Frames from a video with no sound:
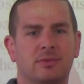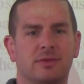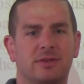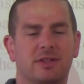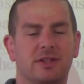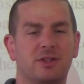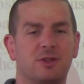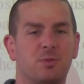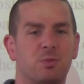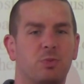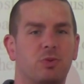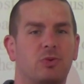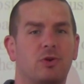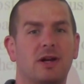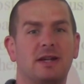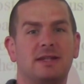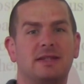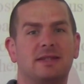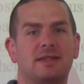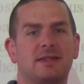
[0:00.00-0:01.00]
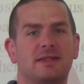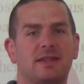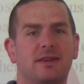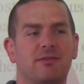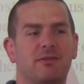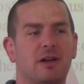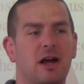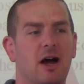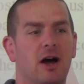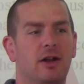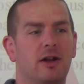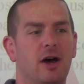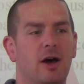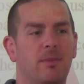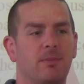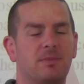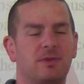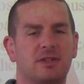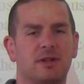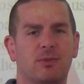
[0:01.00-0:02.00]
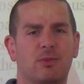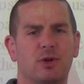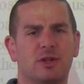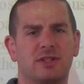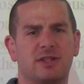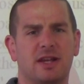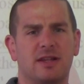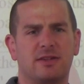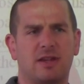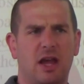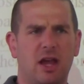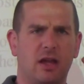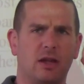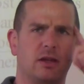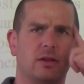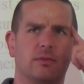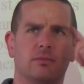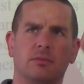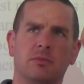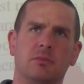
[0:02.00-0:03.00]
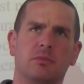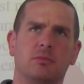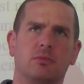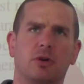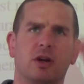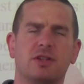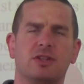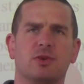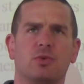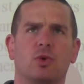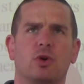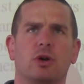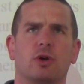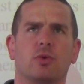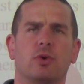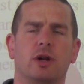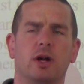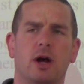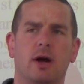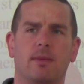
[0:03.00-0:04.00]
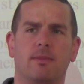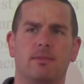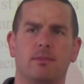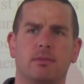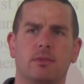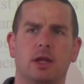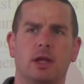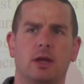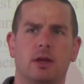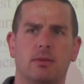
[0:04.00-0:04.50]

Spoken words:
Since prices have gone up, someone says, hey, price of water went up,